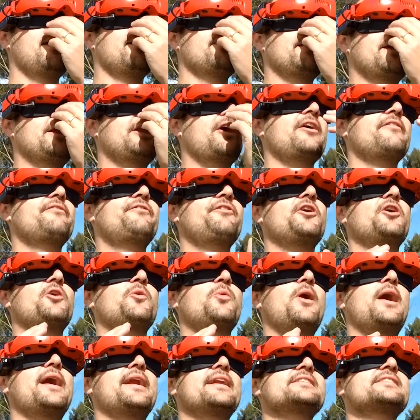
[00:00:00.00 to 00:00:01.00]
They don't feel
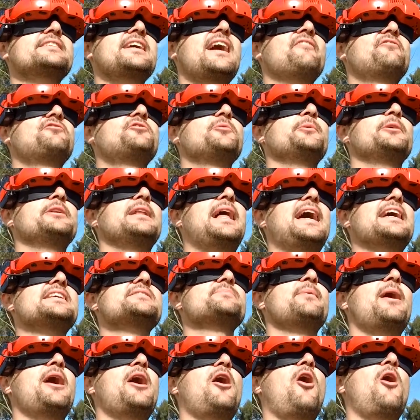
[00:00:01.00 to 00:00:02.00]
quite as comfortable as
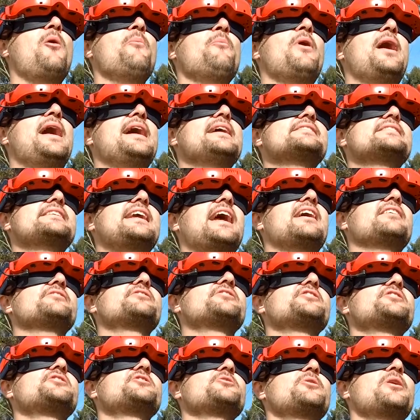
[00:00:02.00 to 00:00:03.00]
my on-ways. Cal's
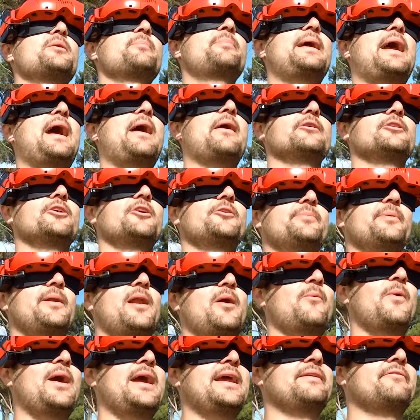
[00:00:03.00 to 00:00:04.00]
just doing a power loop and I'm
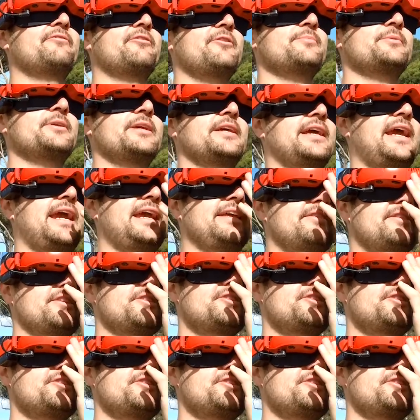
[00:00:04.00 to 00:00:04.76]
waiting for him to eat the